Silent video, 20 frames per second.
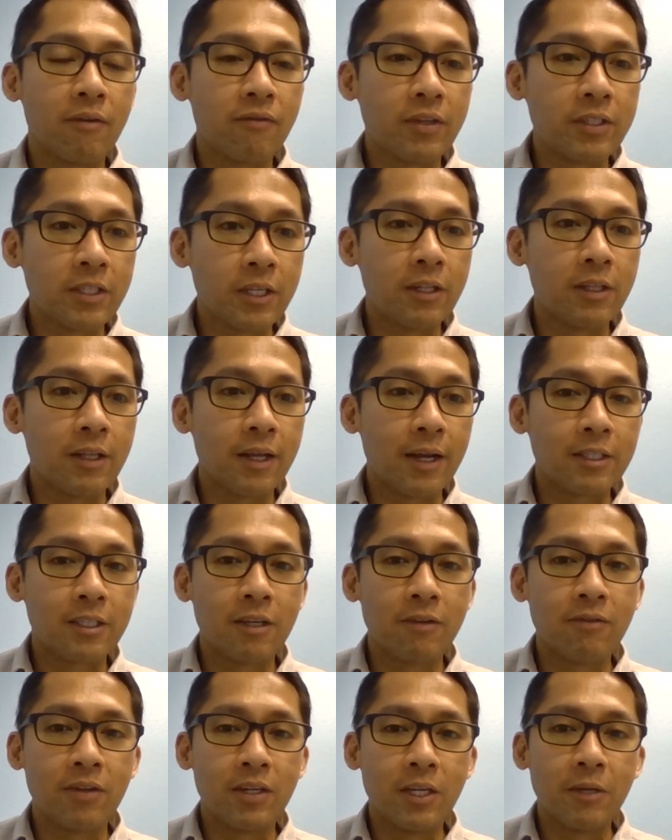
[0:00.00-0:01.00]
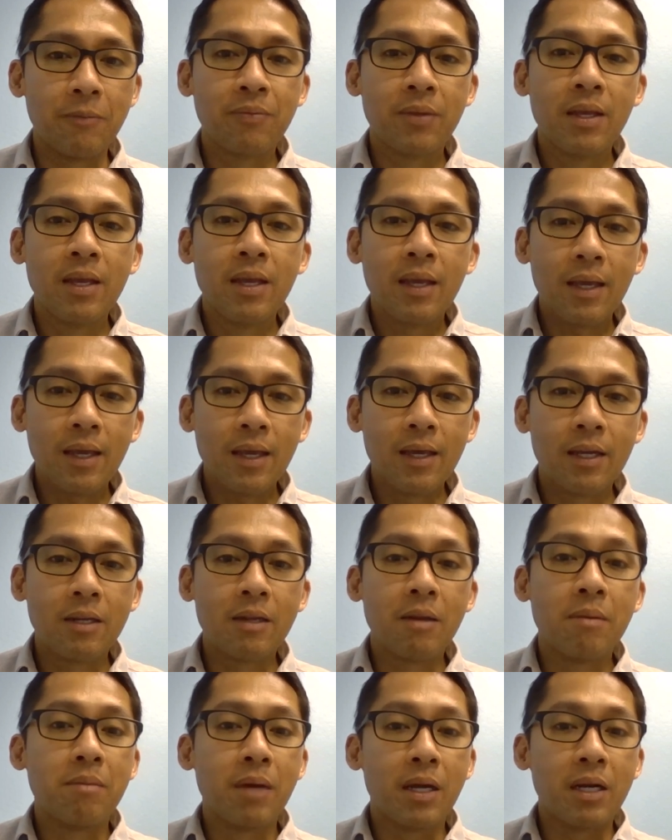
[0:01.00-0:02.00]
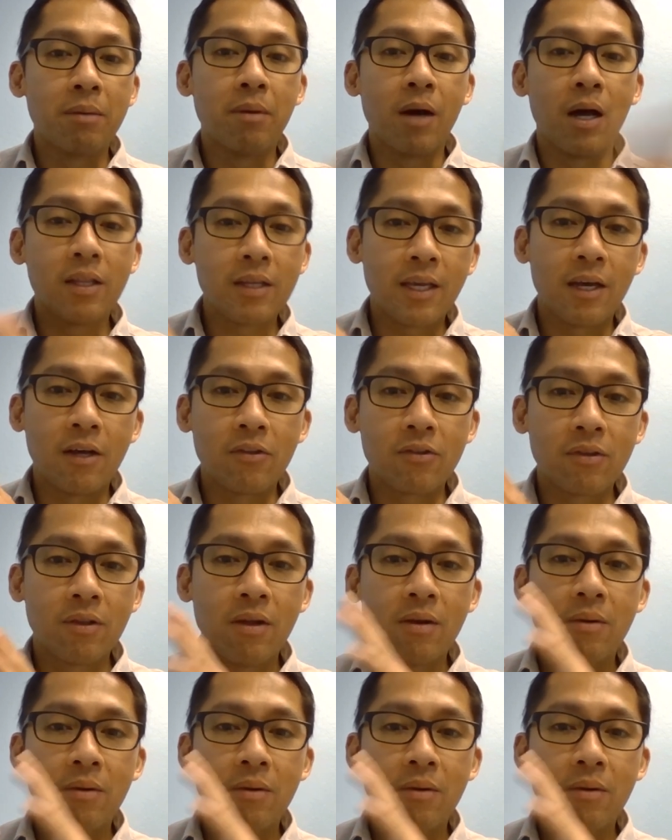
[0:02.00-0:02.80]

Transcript: physical activity. And metabolic health.